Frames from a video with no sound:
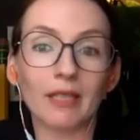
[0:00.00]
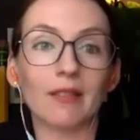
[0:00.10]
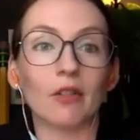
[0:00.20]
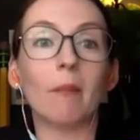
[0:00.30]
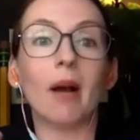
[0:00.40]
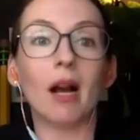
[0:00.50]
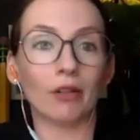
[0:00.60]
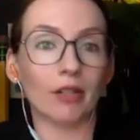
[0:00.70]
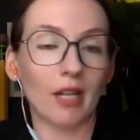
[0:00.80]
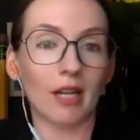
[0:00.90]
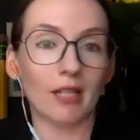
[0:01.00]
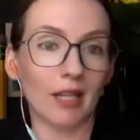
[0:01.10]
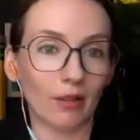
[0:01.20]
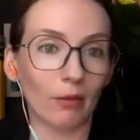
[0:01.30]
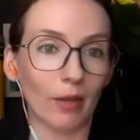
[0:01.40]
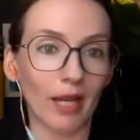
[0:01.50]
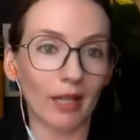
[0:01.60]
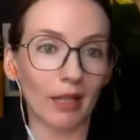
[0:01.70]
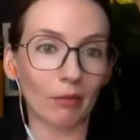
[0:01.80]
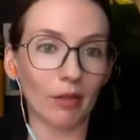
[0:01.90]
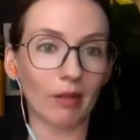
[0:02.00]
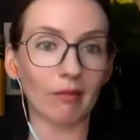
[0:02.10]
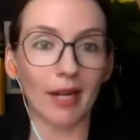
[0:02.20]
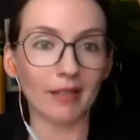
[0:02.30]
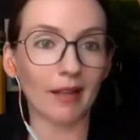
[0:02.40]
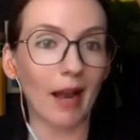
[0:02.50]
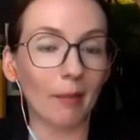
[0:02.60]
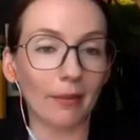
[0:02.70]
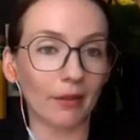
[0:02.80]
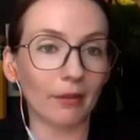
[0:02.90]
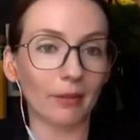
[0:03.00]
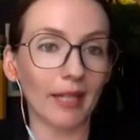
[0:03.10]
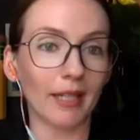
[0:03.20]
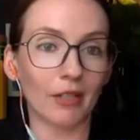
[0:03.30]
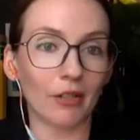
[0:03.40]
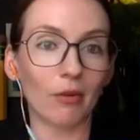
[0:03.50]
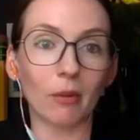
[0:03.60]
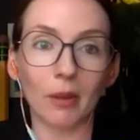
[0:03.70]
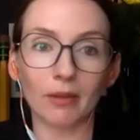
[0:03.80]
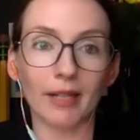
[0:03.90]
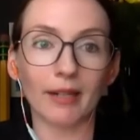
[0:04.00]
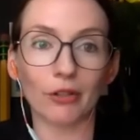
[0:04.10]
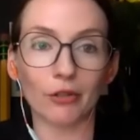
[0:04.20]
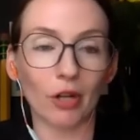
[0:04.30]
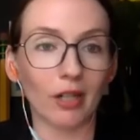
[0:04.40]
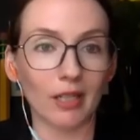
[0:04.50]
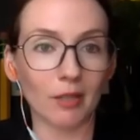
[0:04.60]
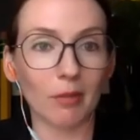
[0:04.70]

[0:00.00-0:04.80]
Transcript: it's democratizing the way that we raise capital, right? And you go out there and you're talking mm-hmm. to